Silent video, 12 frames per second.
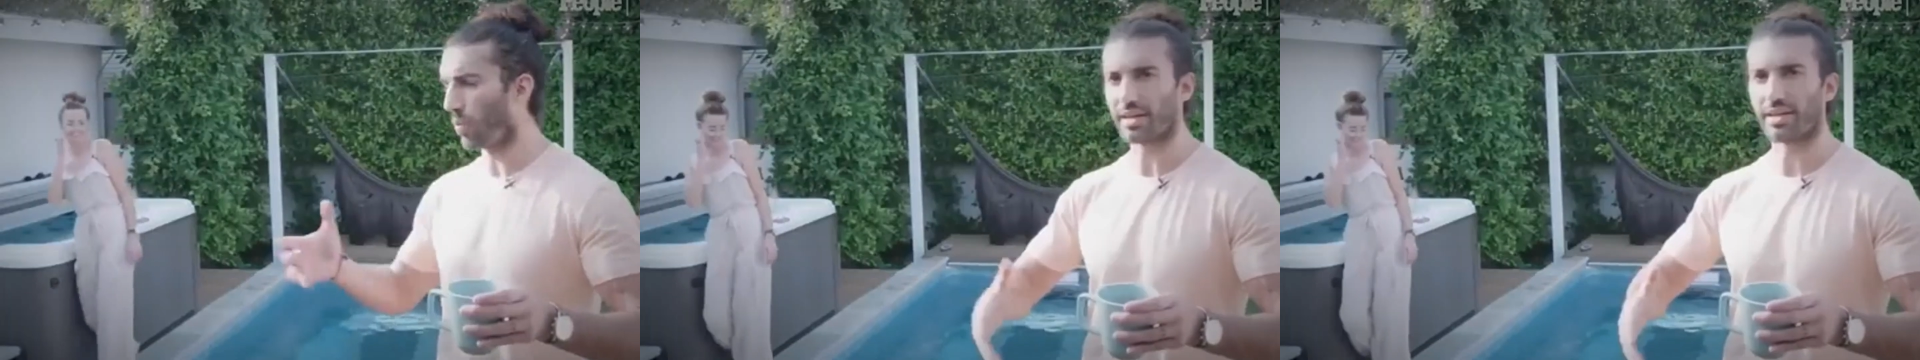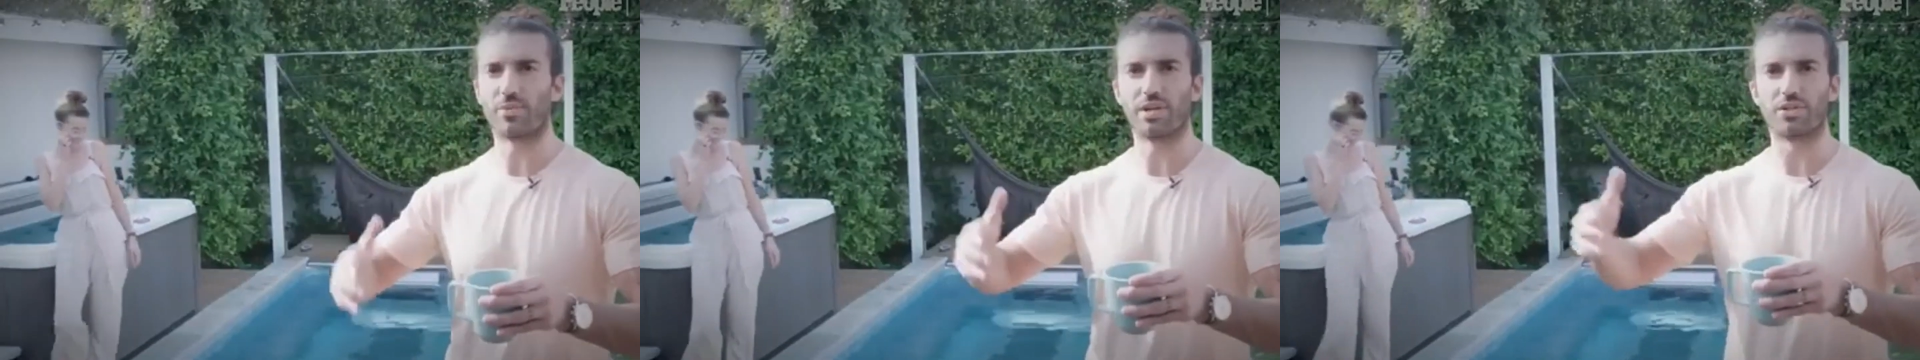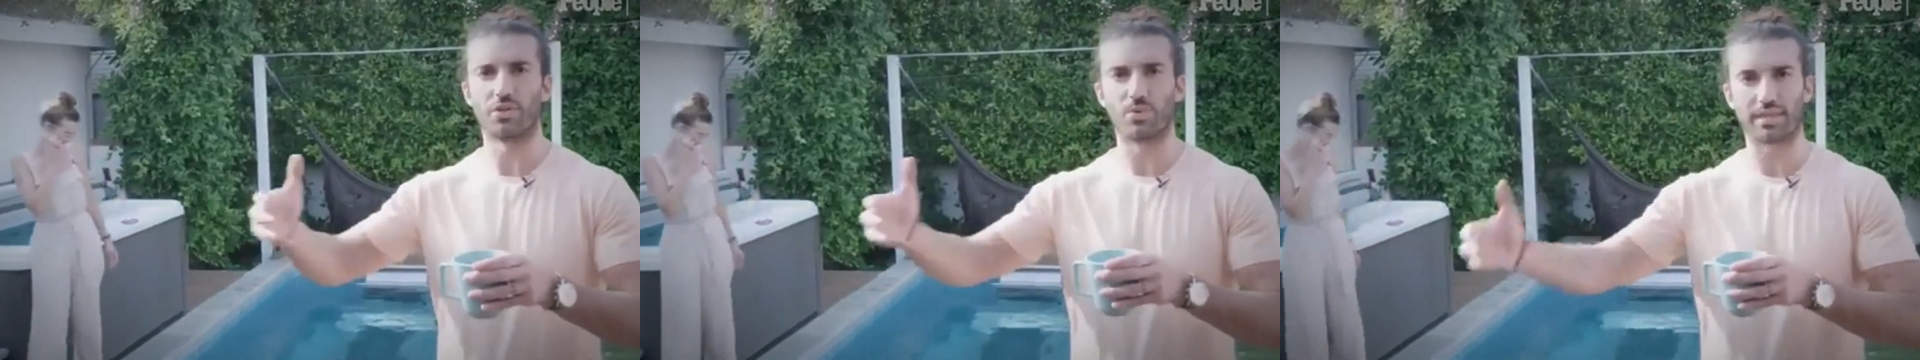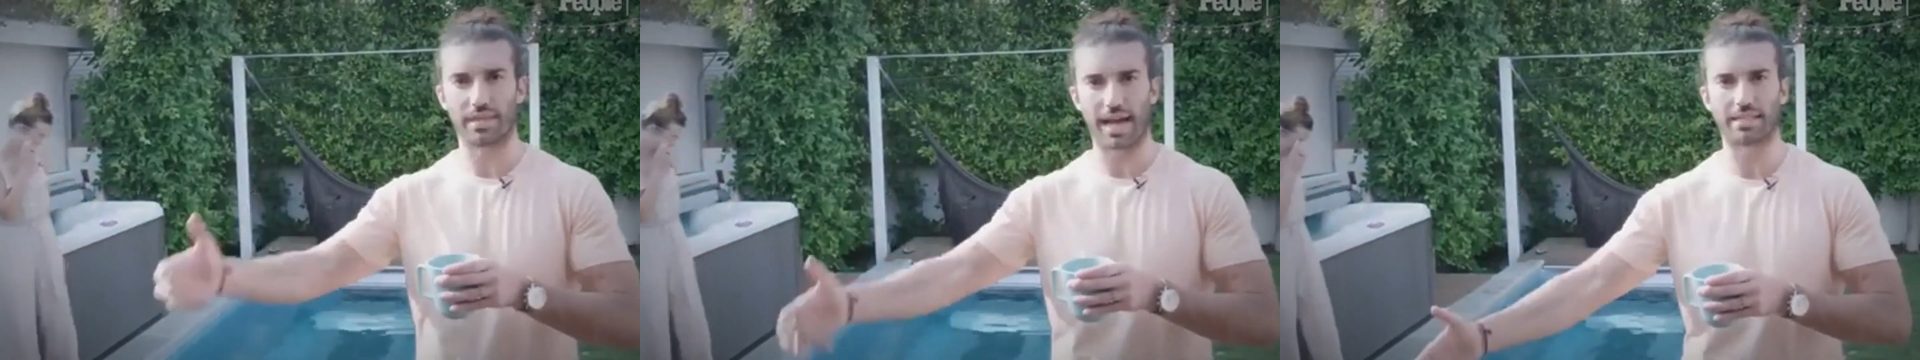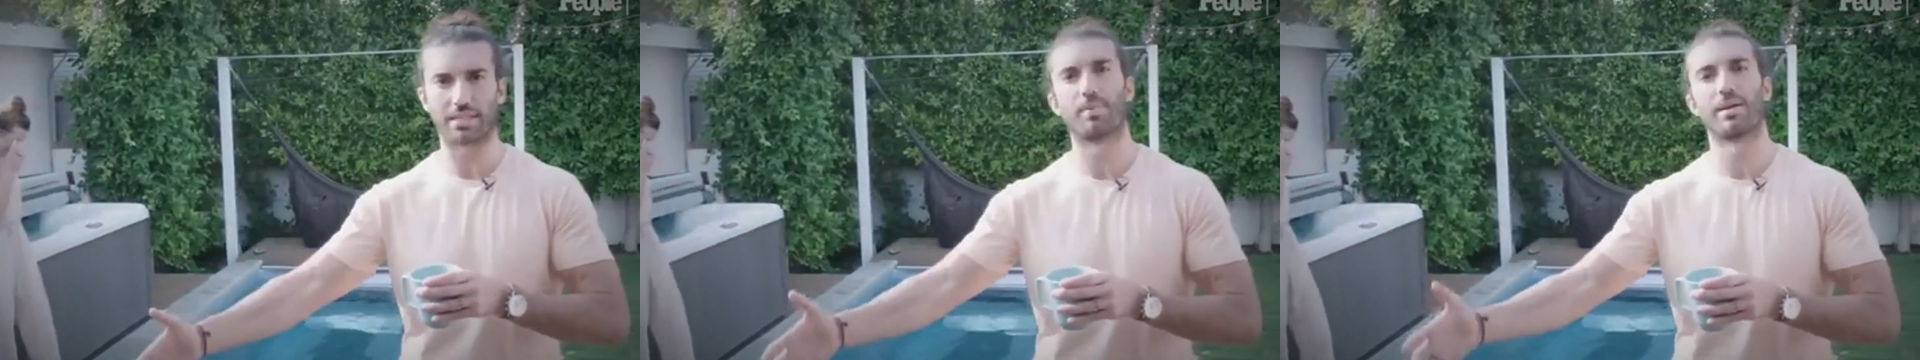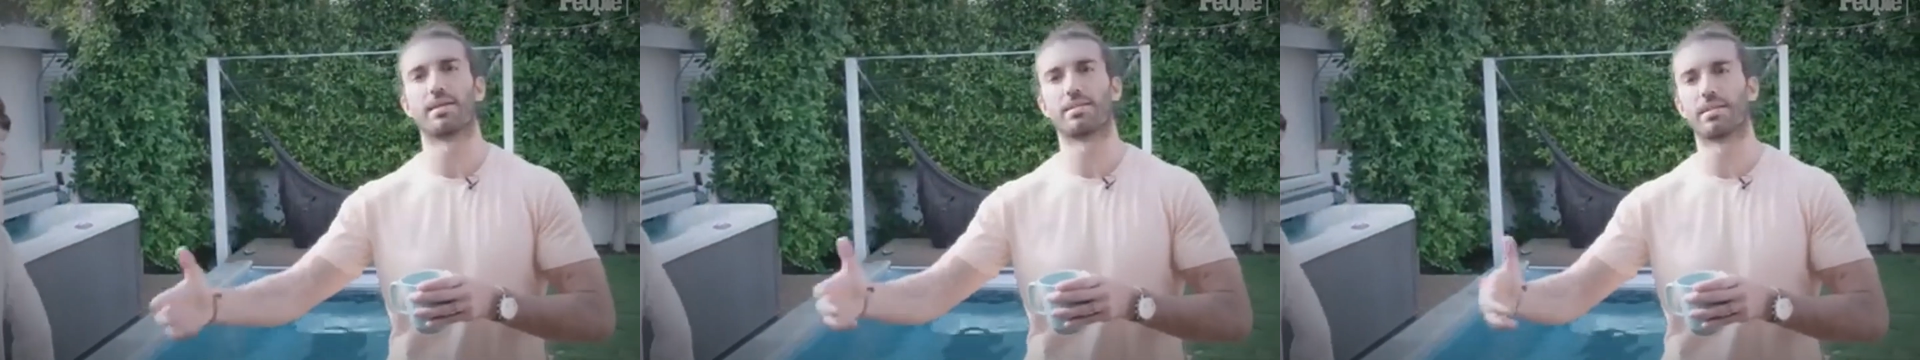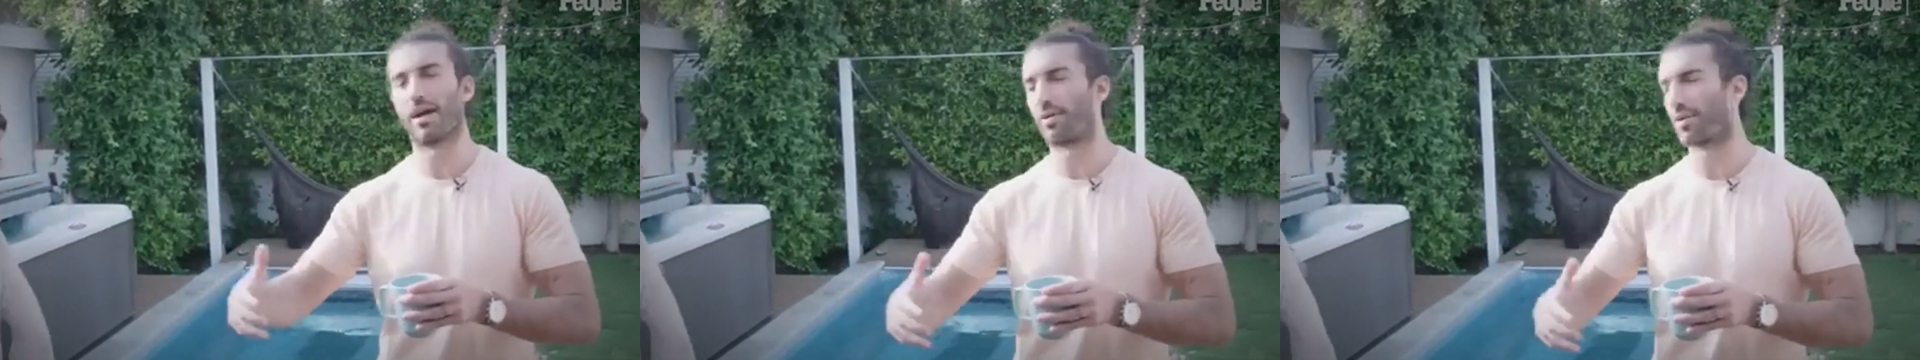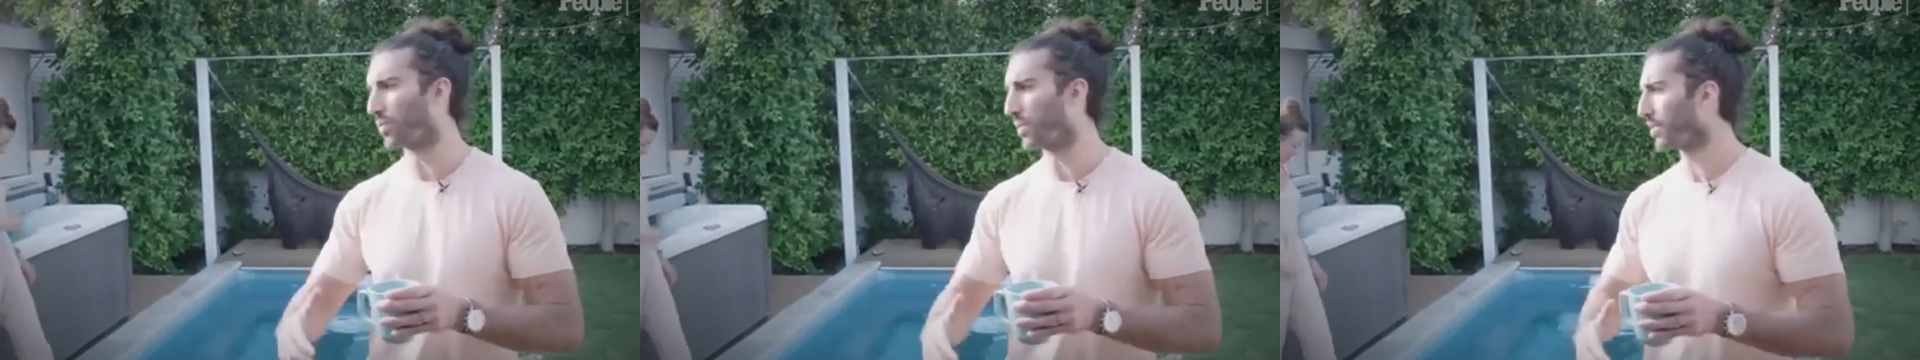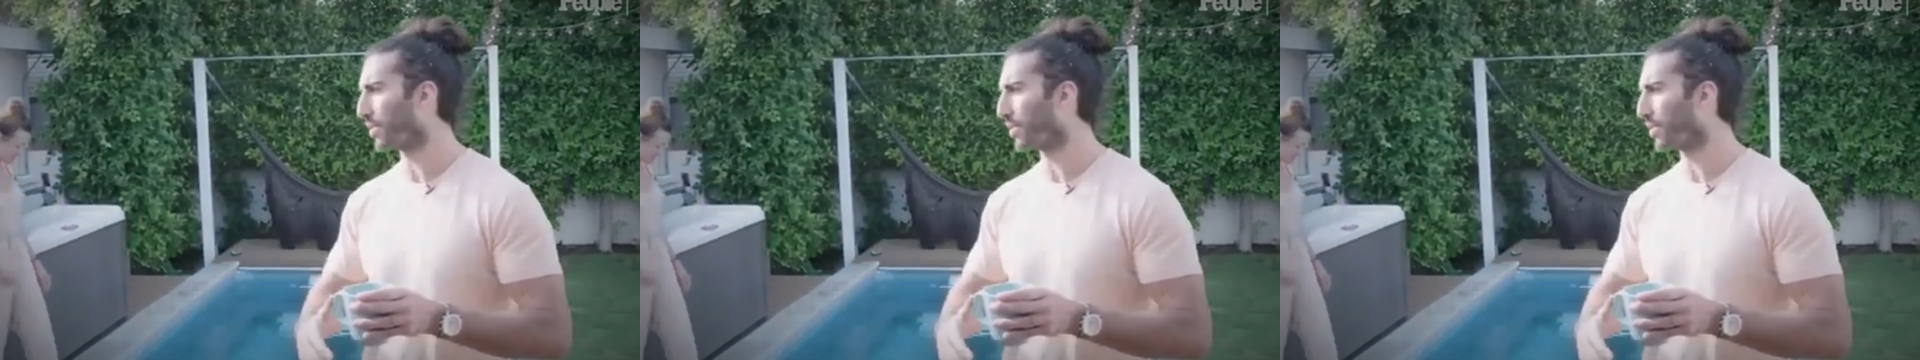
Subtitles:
for their next moves, with